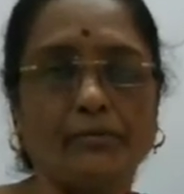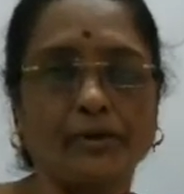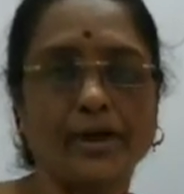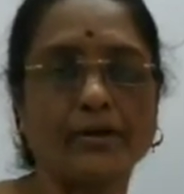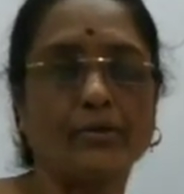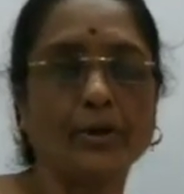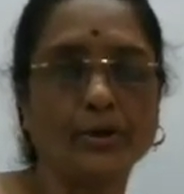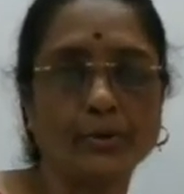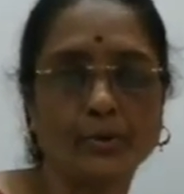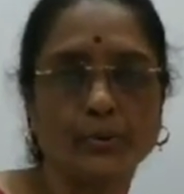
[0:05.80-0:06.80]
we are
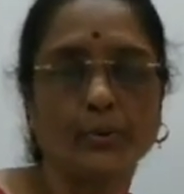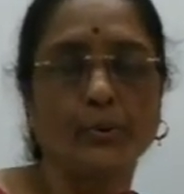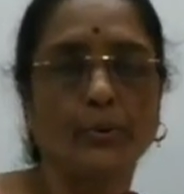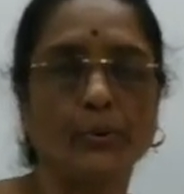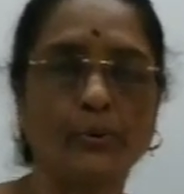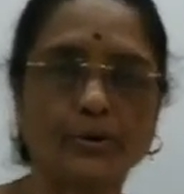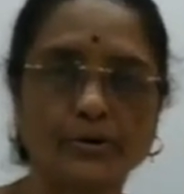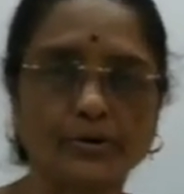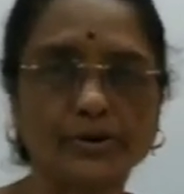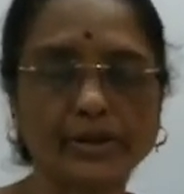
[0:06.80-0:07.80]
going to
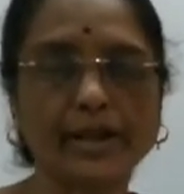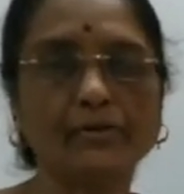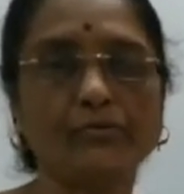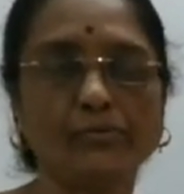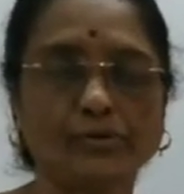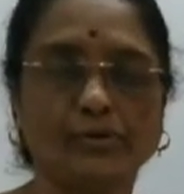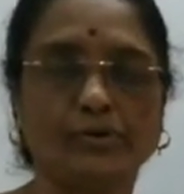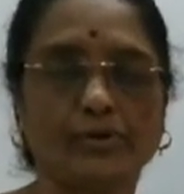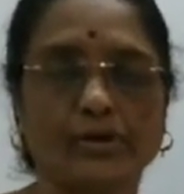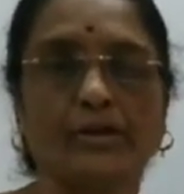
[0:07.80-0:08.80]
derive
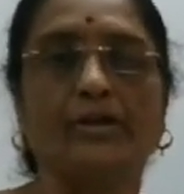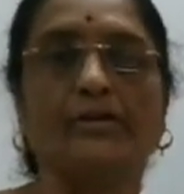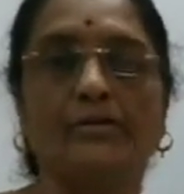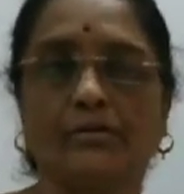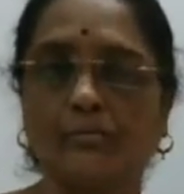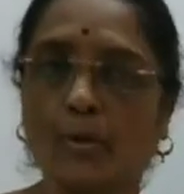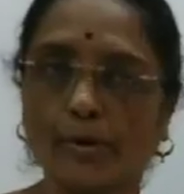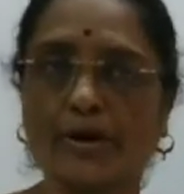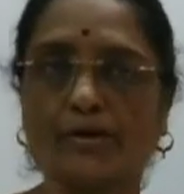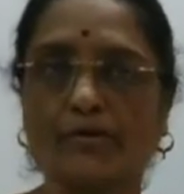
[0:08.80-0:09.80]
the
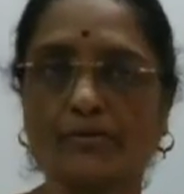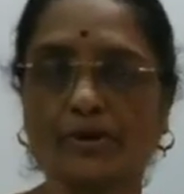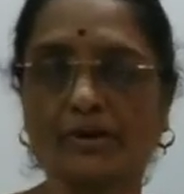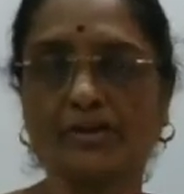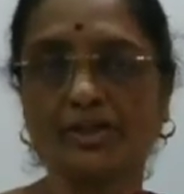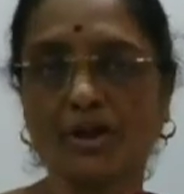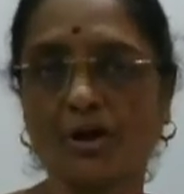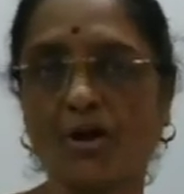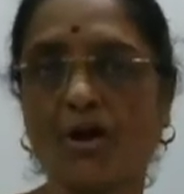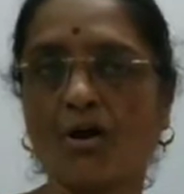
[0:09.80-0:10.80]
moment of inertia
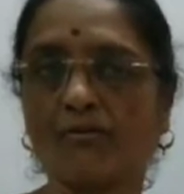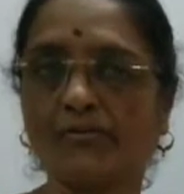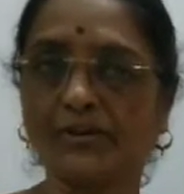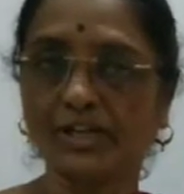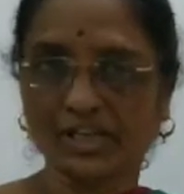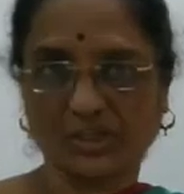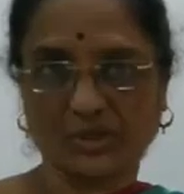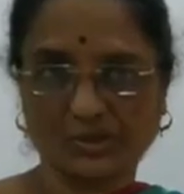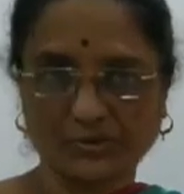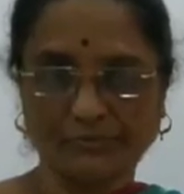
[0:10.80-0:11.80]
of disk,